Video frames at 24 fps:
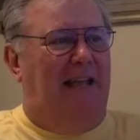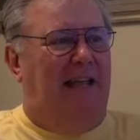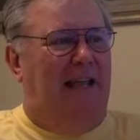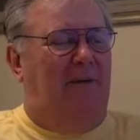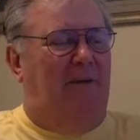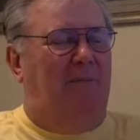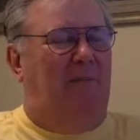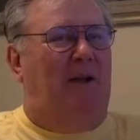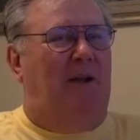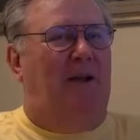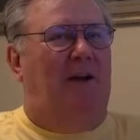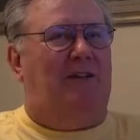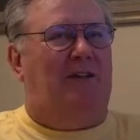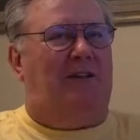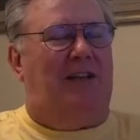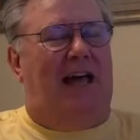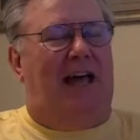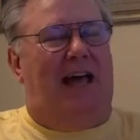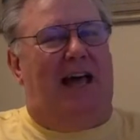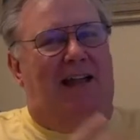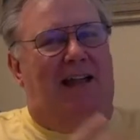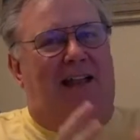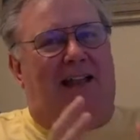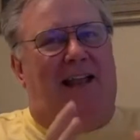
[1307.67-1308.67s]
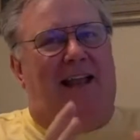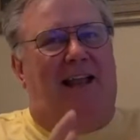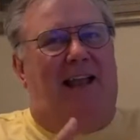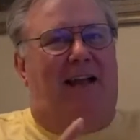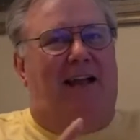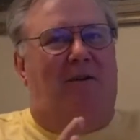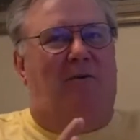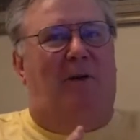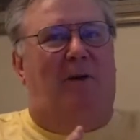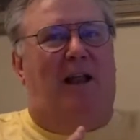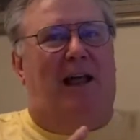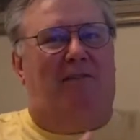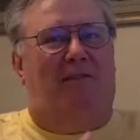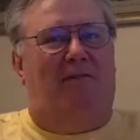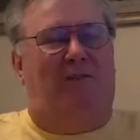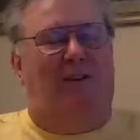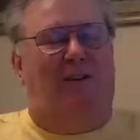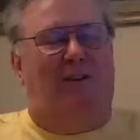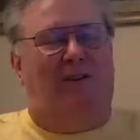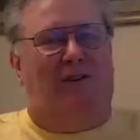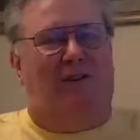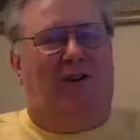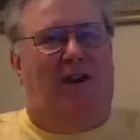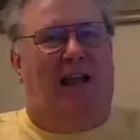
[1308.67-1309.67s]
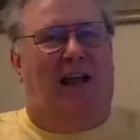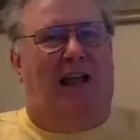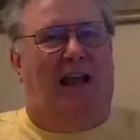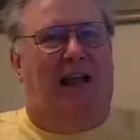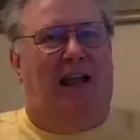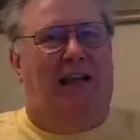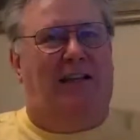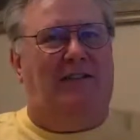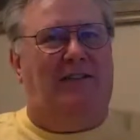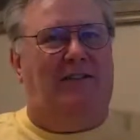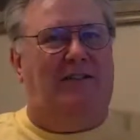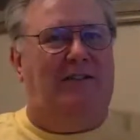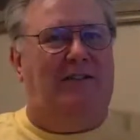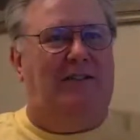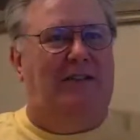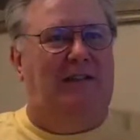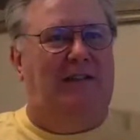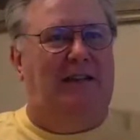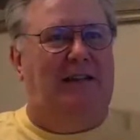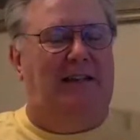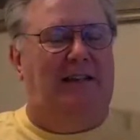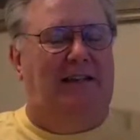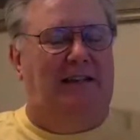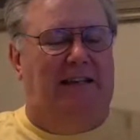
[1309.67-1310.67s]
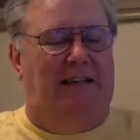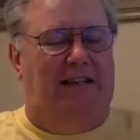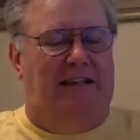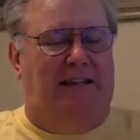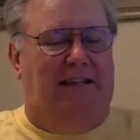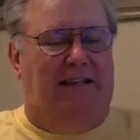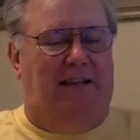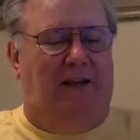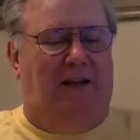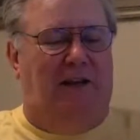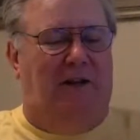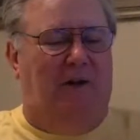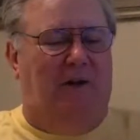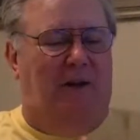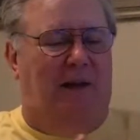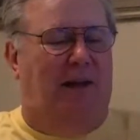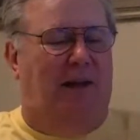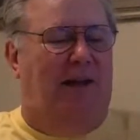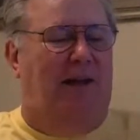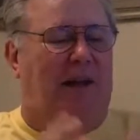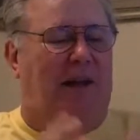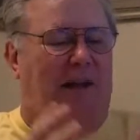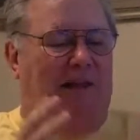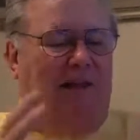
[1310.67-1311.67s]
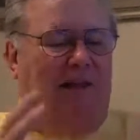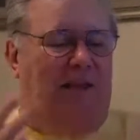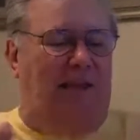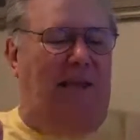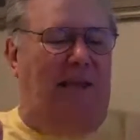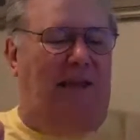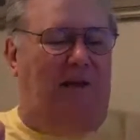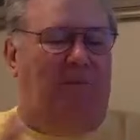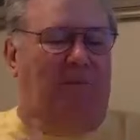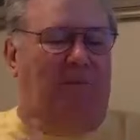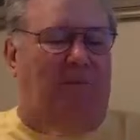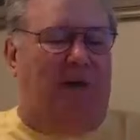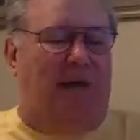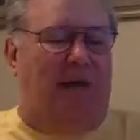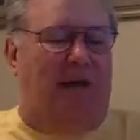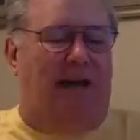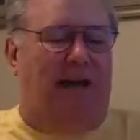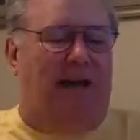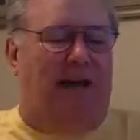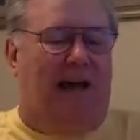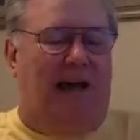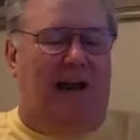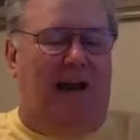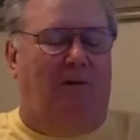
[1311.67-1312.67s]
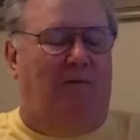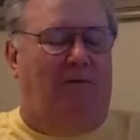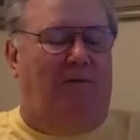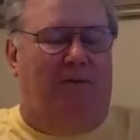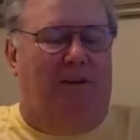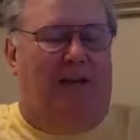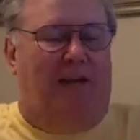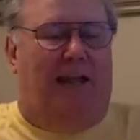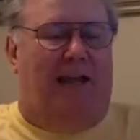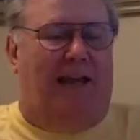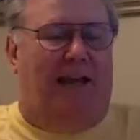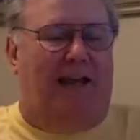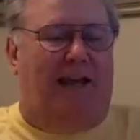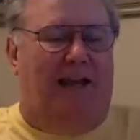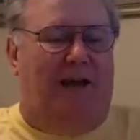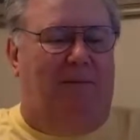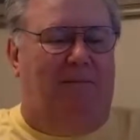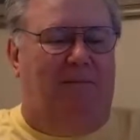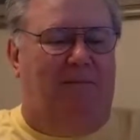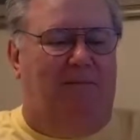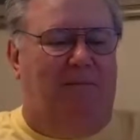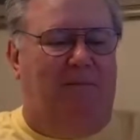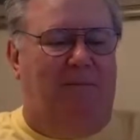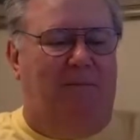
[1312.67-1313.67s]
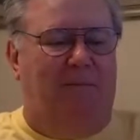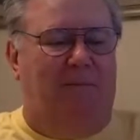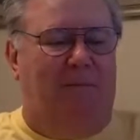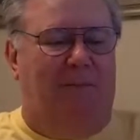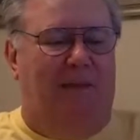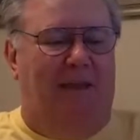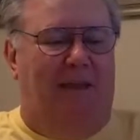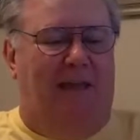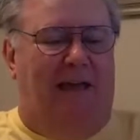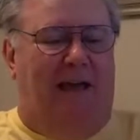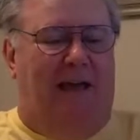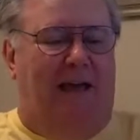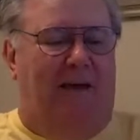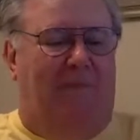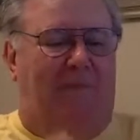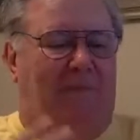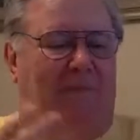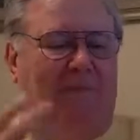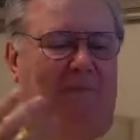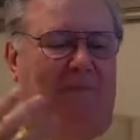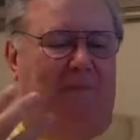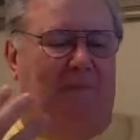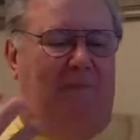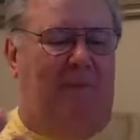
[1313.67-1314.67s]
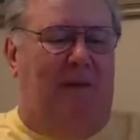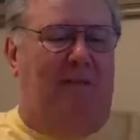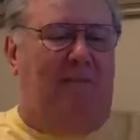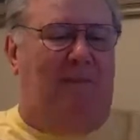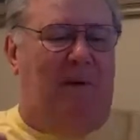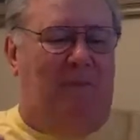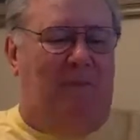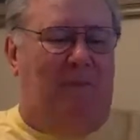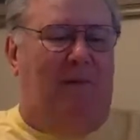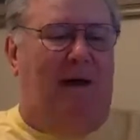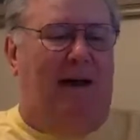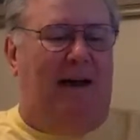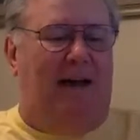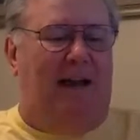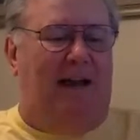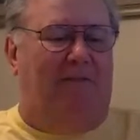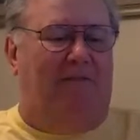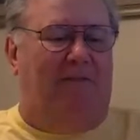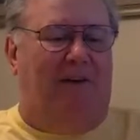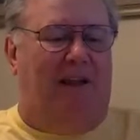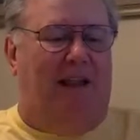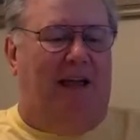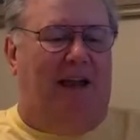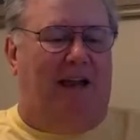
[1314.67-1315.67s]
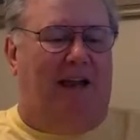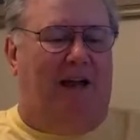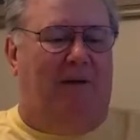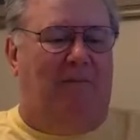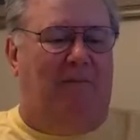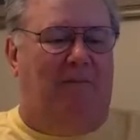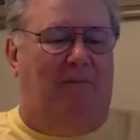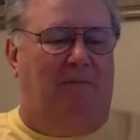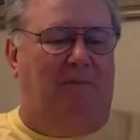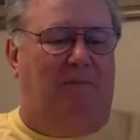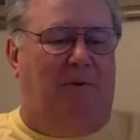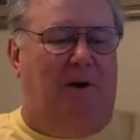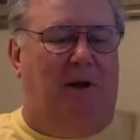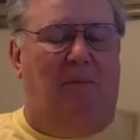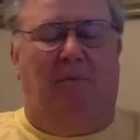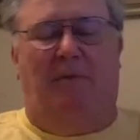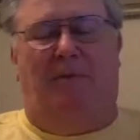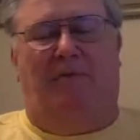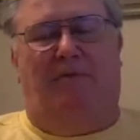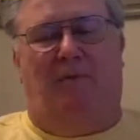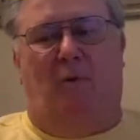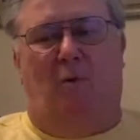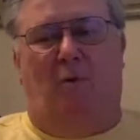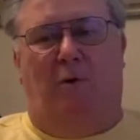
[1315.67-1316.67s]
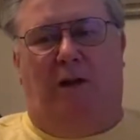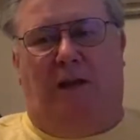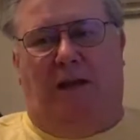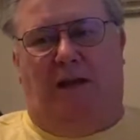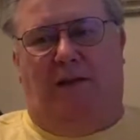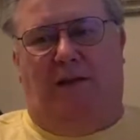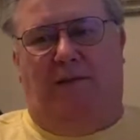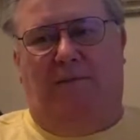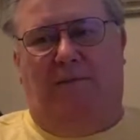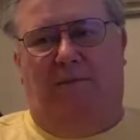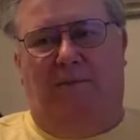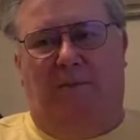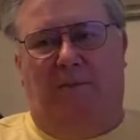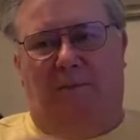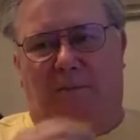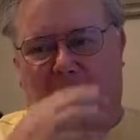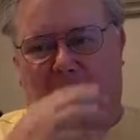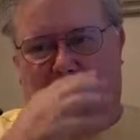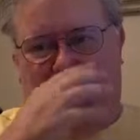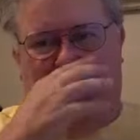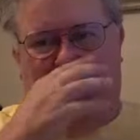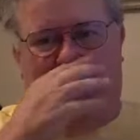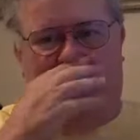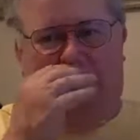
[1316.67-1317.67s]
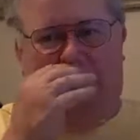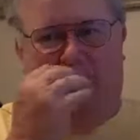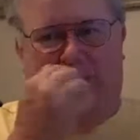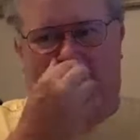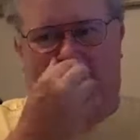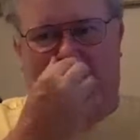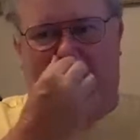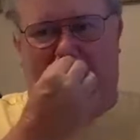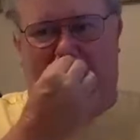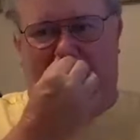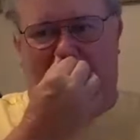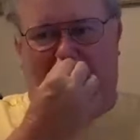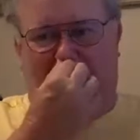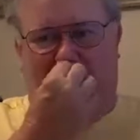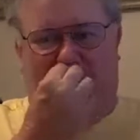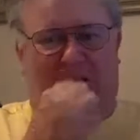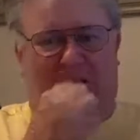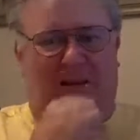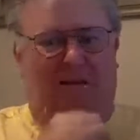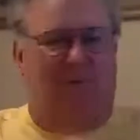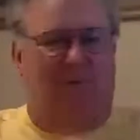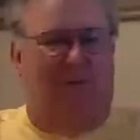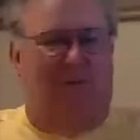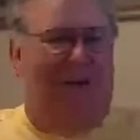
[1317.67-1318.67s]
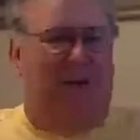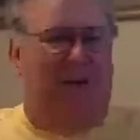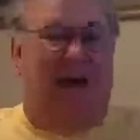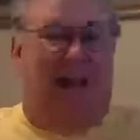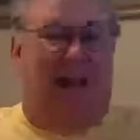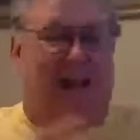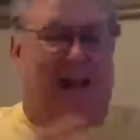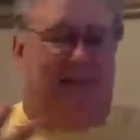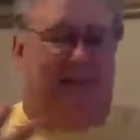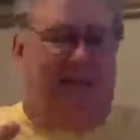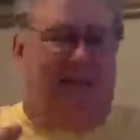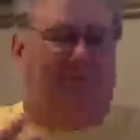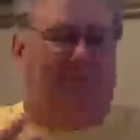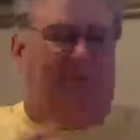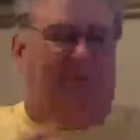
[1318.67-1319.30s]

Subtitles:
Because when I visualize, and think in my mind, I don't feel like I feel like I'm probably 40, but in reality, I'm